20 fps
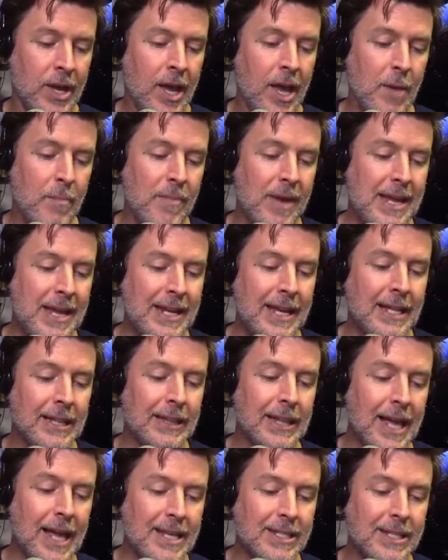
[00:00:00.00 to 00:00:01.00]
meaning
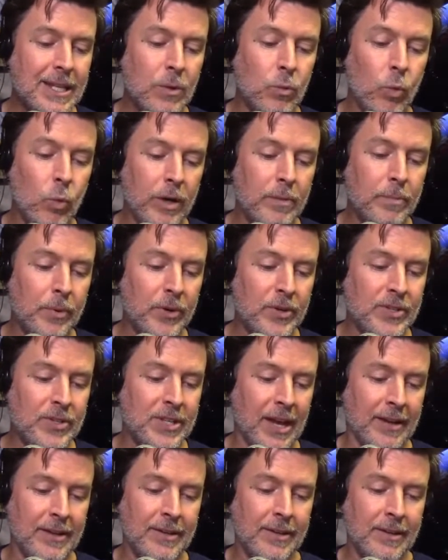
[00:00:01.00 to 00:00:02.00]
less than
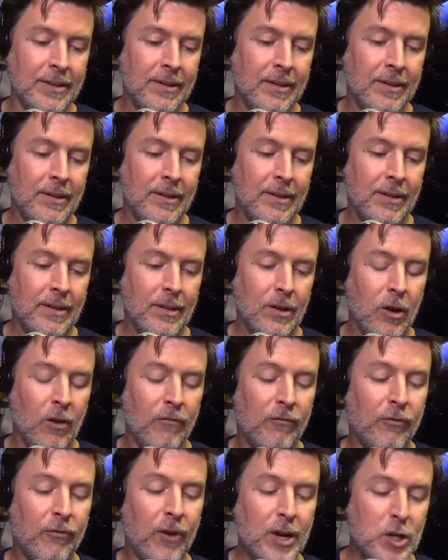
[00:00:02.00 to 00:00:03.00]
1% of
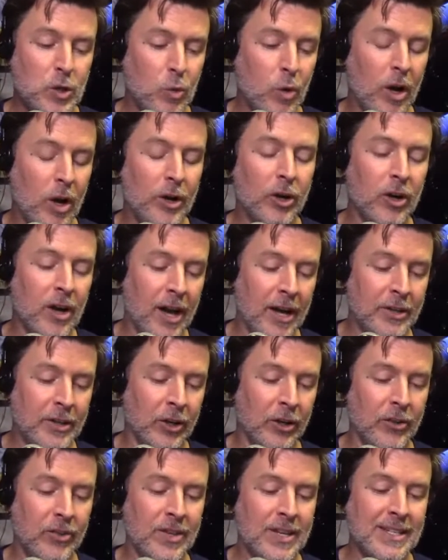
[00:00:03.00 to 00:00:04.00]
fresh water on
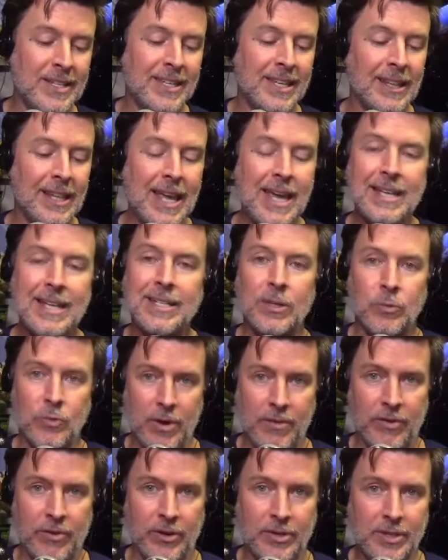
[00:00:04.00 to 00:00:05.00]
Earth is in lakes and
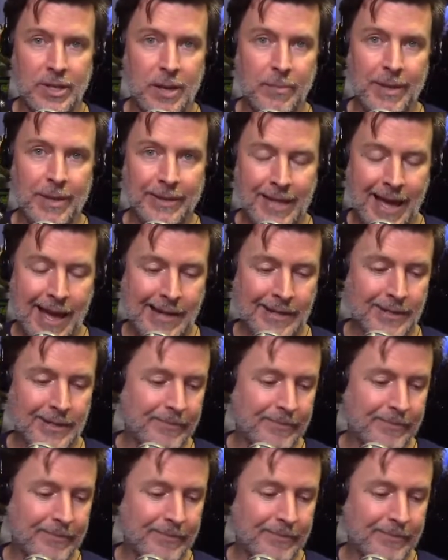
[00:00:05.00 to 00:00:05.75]
rivers. How about that?